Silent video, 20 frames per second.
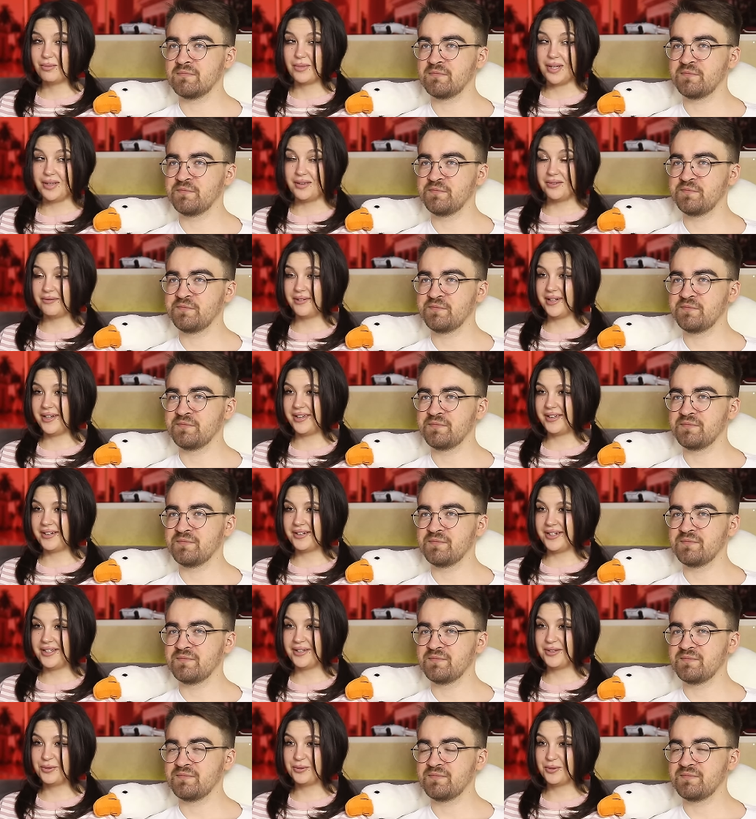Speaker 1: By the way,
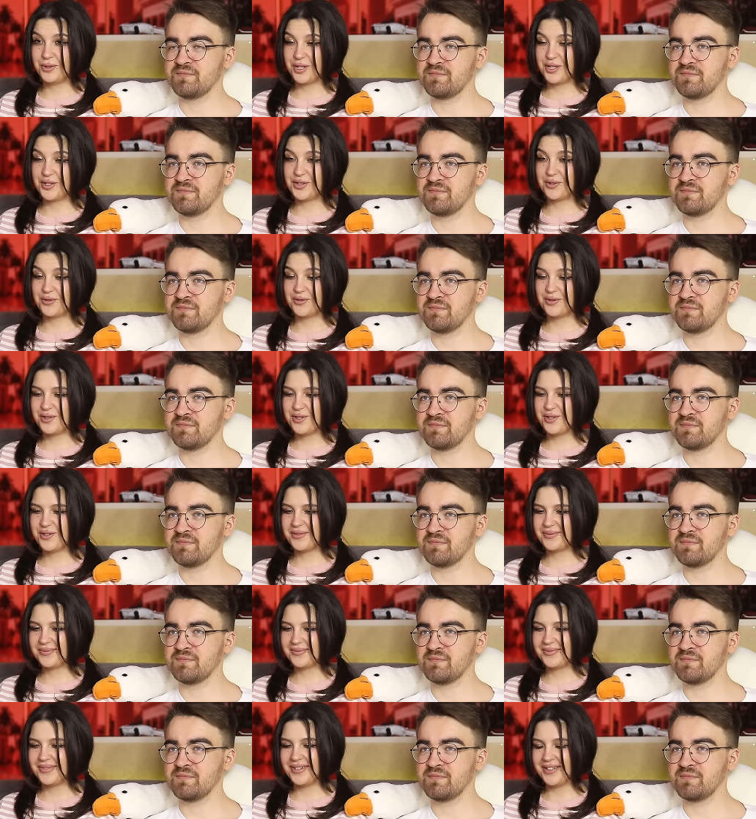I do research,
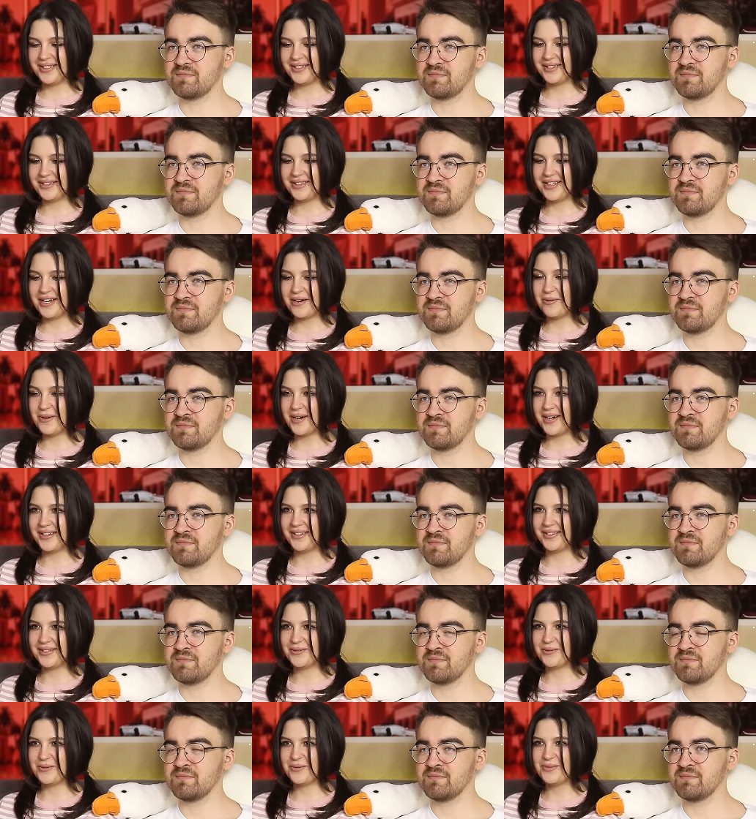and now I
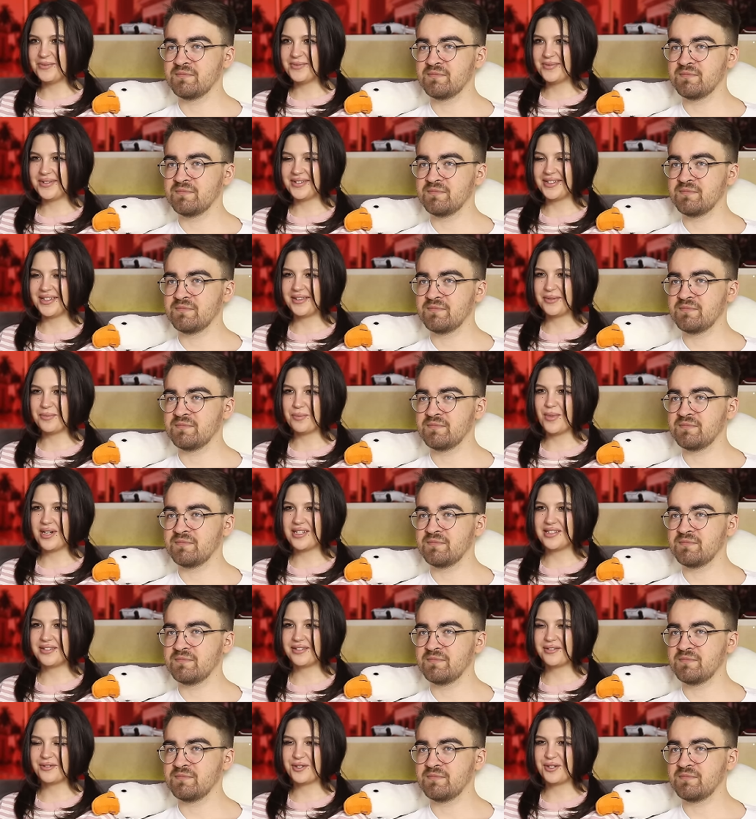know that
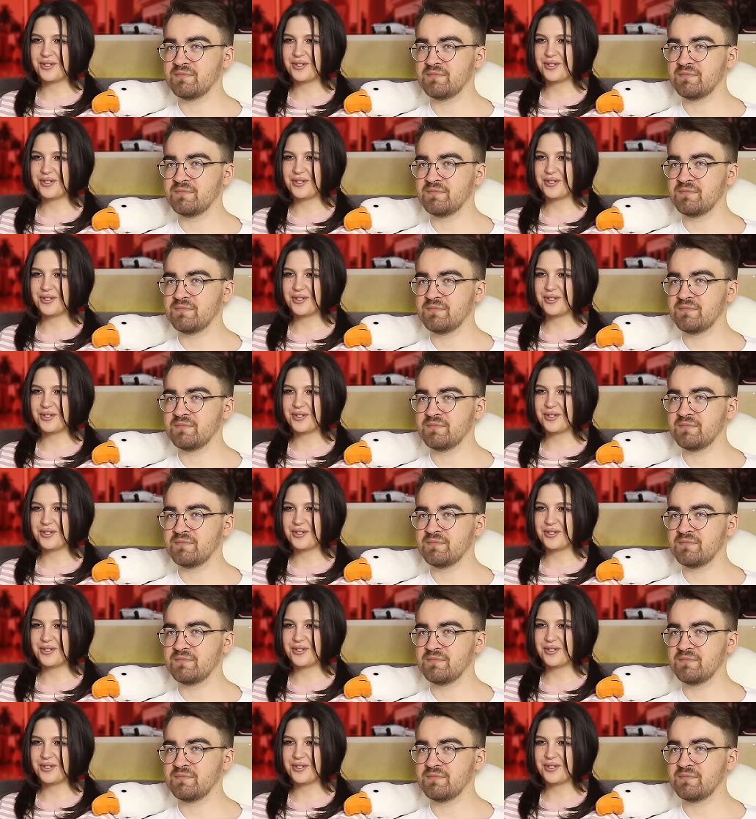Master